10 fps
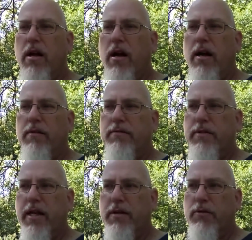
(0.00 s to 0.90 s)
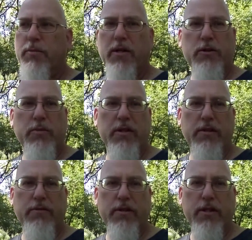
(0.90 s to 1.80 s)
have taken responsibility
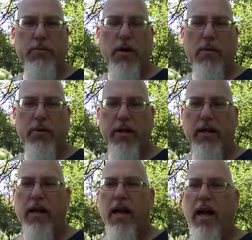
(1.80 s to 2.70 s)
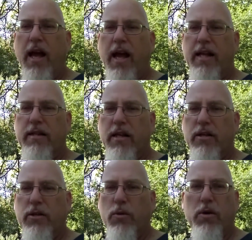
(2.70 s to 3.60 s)
for this property, and that
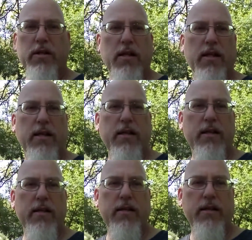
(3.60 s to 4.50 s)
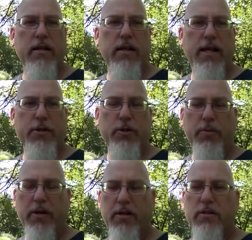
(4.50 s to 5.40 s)
you want the nature
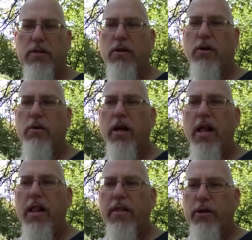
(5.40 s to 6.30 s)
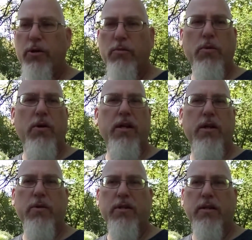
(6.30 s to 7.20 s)
spirits to know that you will be
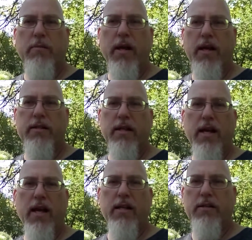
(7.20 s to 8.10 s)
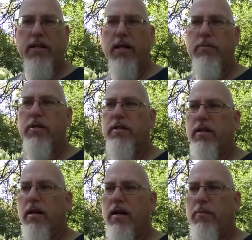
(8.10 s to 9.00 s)
working with them hand in hand to keep
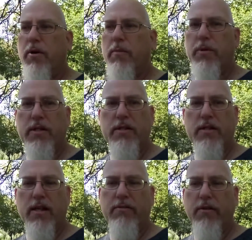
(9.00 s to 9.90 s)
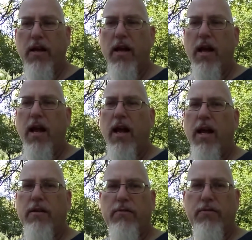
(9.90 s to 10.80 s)
this property safe
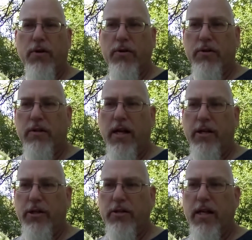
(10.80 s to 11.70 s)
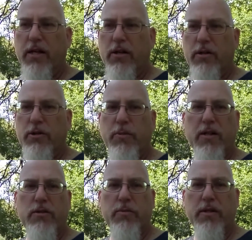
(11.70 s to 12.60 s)
and fertile, and you're taking on the
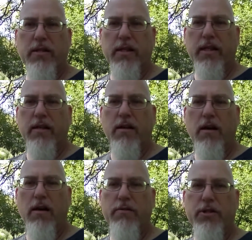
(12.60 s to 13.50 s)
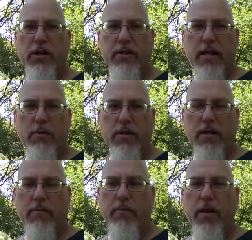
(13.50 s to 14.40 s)
responsibility of sharing that with
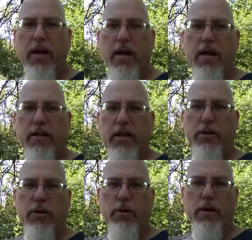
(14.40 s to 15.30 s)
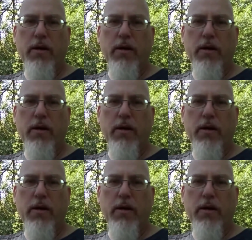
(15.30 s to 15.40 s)
them. Then you,